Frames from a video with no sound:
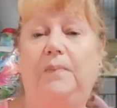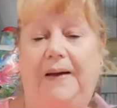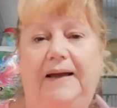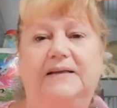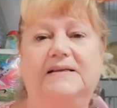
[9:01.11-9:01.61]

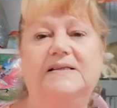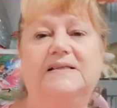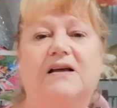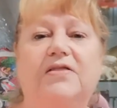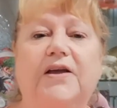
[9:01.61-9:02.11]

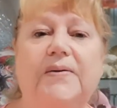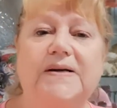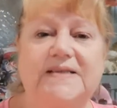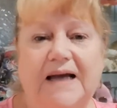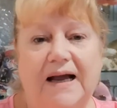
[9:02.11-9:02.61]
patterns, there
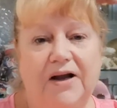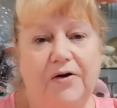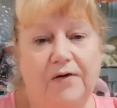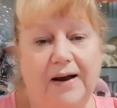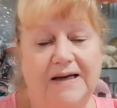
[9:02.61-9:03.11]
is a
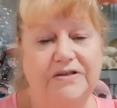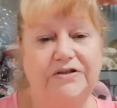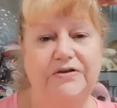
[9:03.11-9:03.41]
great